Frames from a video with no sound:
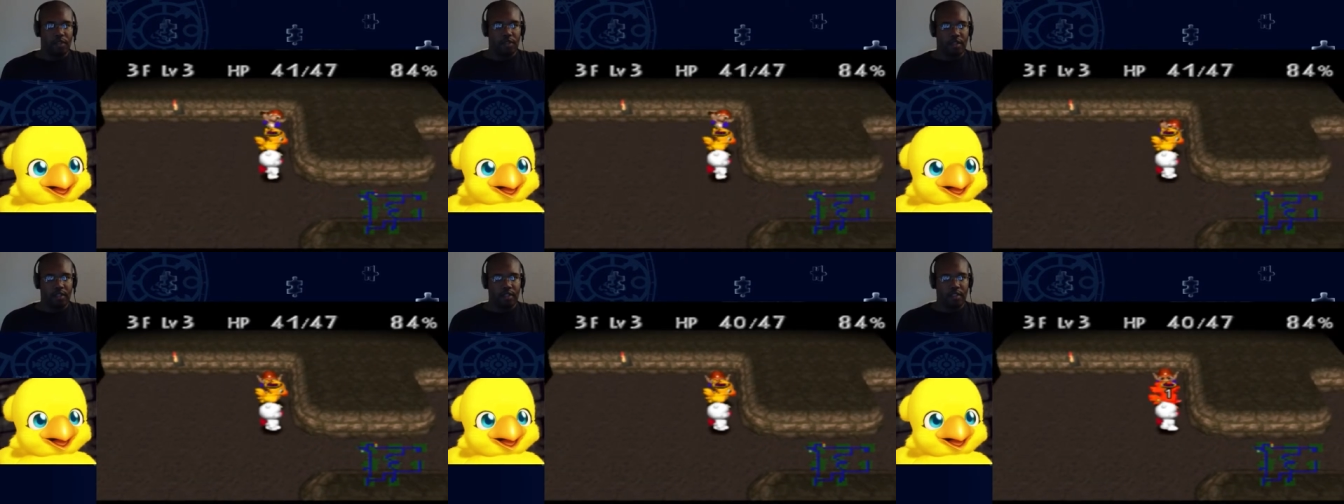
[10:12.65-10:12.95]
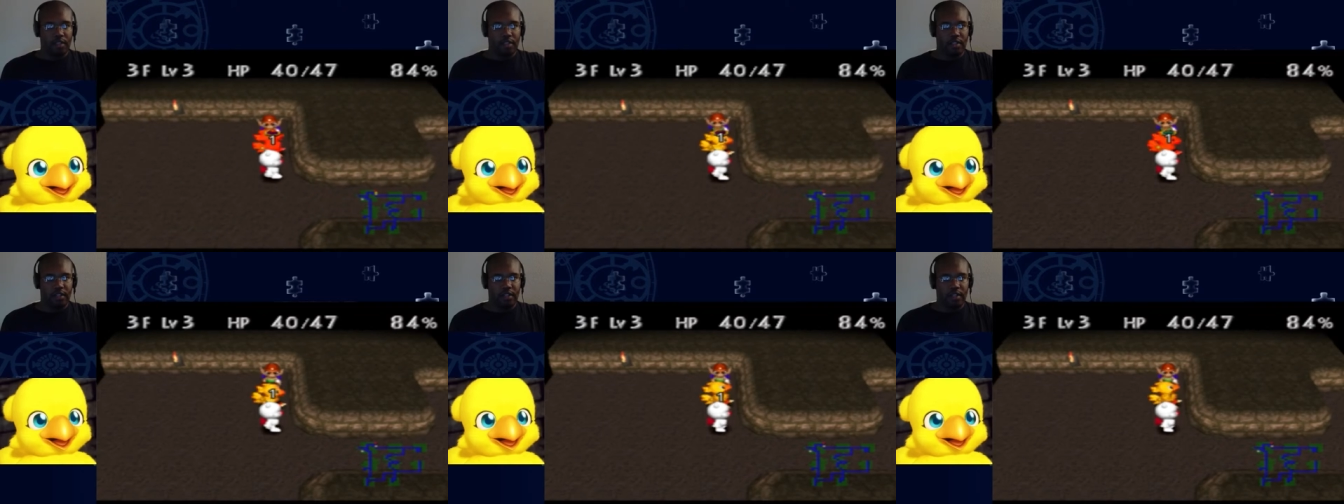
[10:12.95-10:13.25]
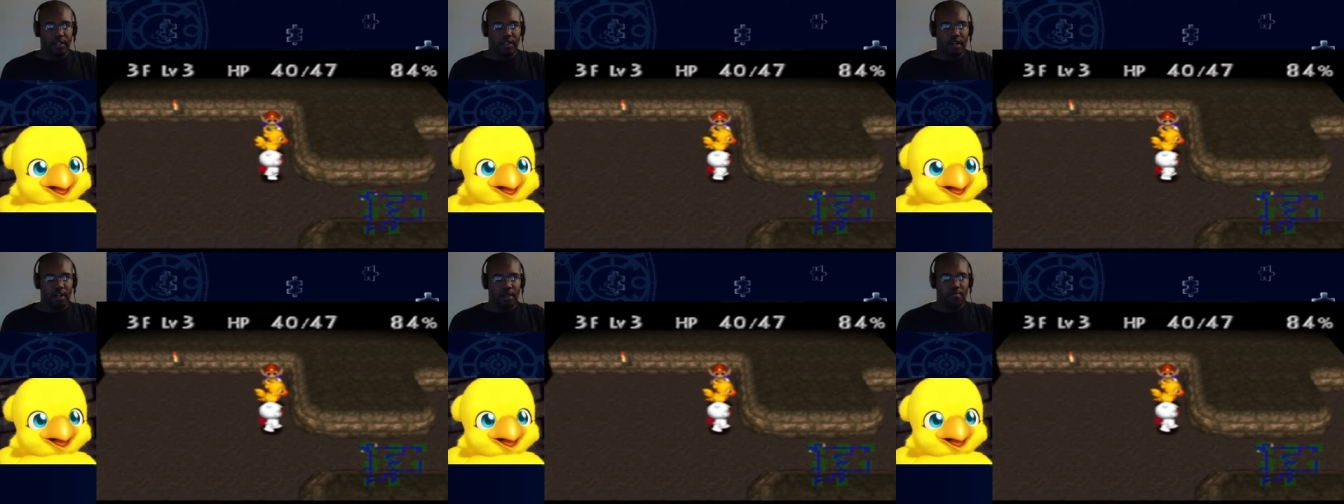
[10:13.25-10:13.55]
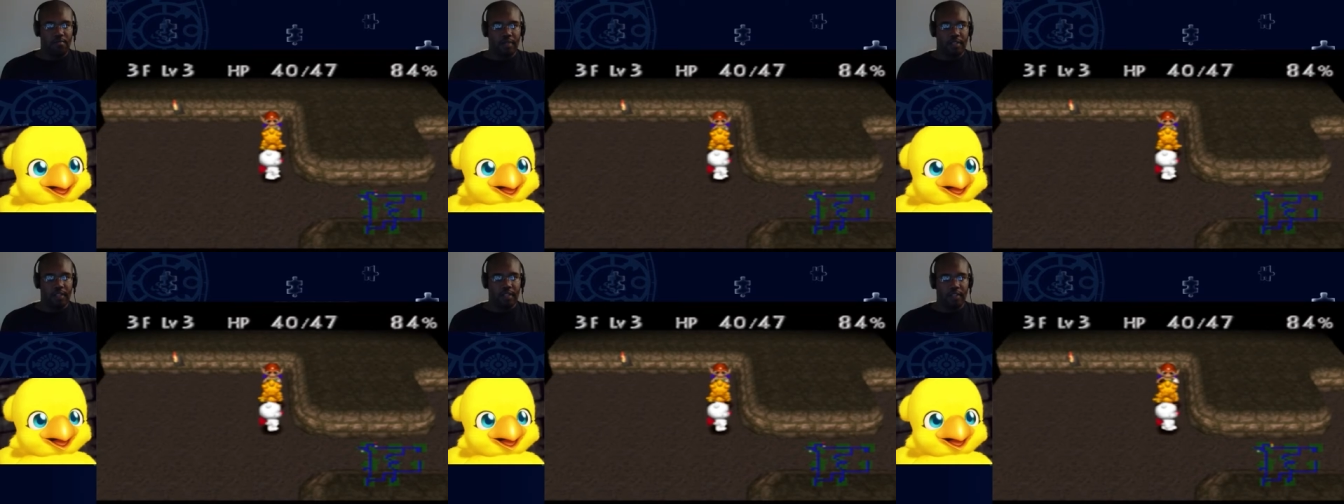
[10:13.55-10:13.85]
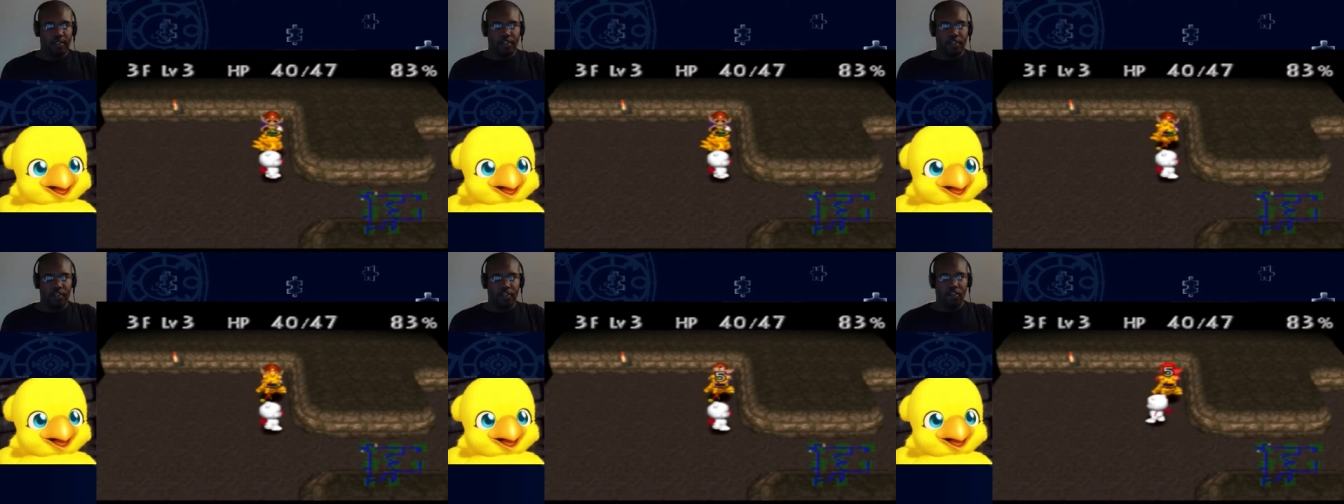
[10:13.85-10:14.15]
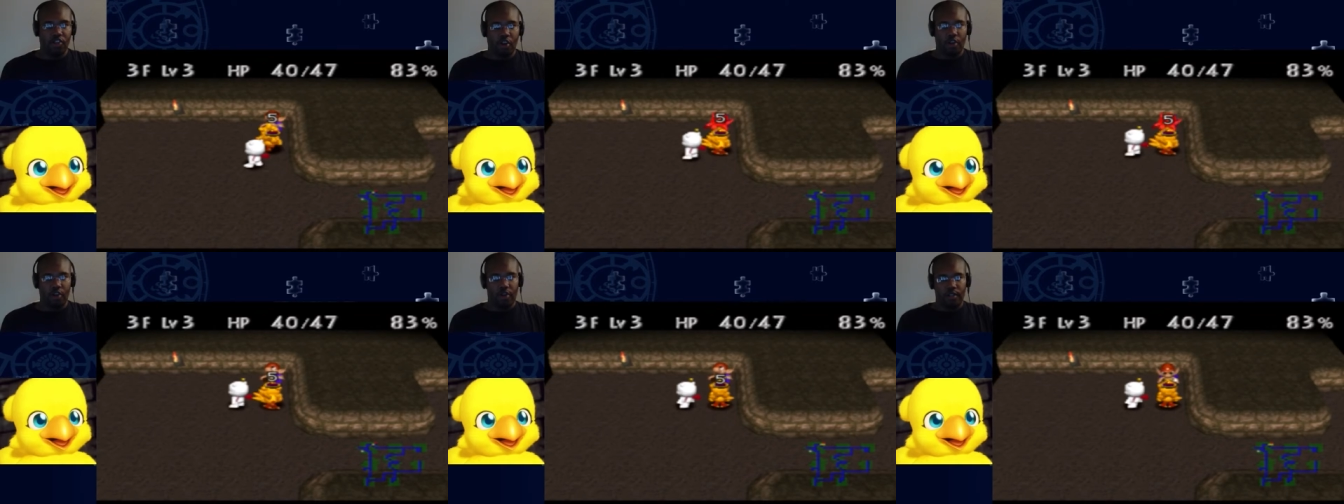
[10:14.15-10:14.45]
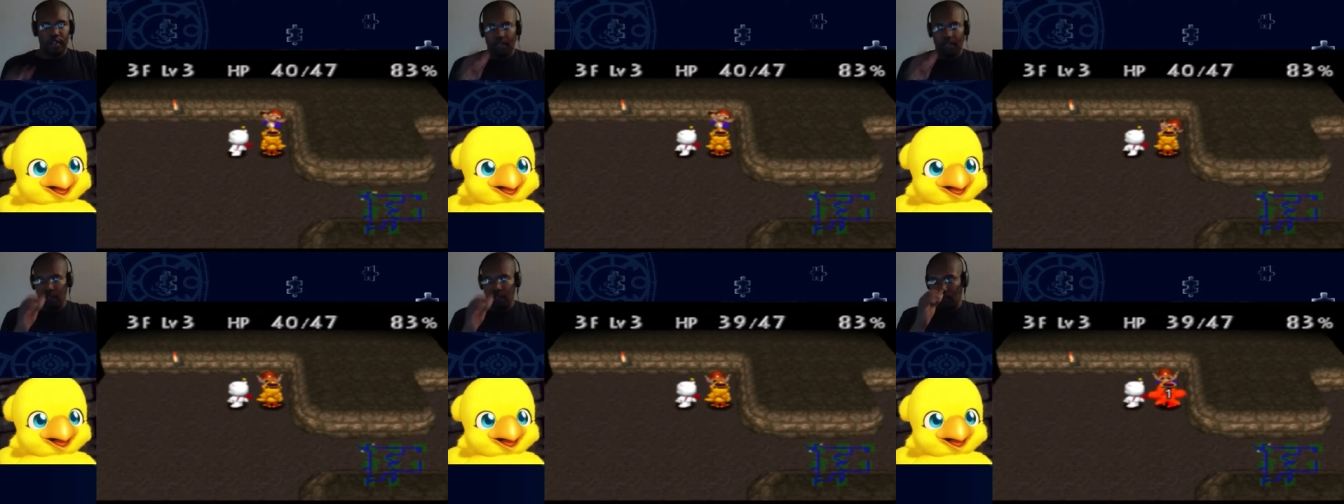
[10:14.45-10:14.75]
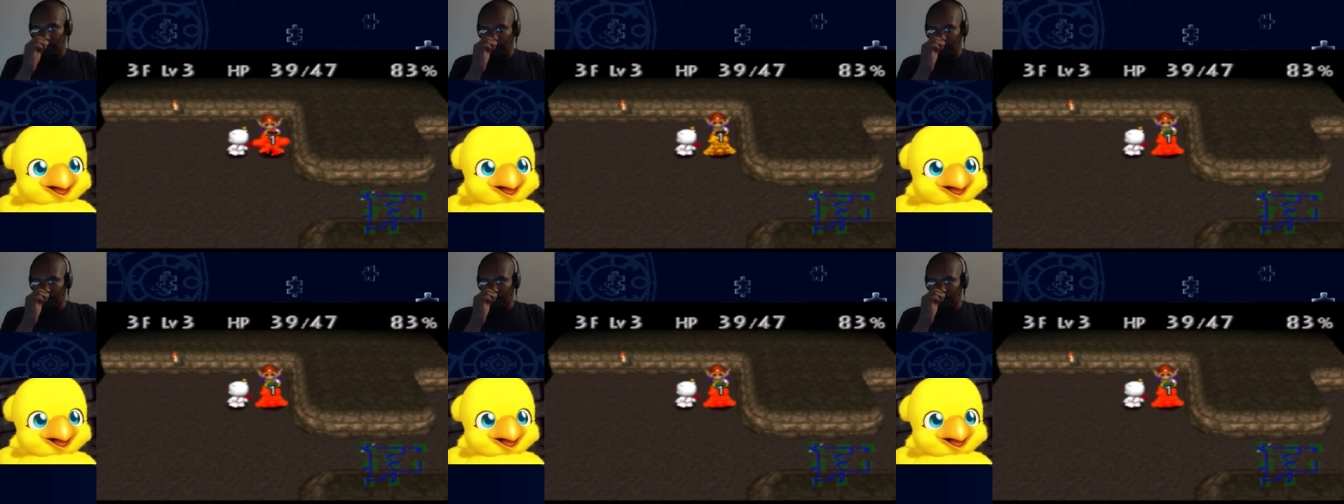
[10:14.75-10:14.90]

But this here is it's a starter dungeon.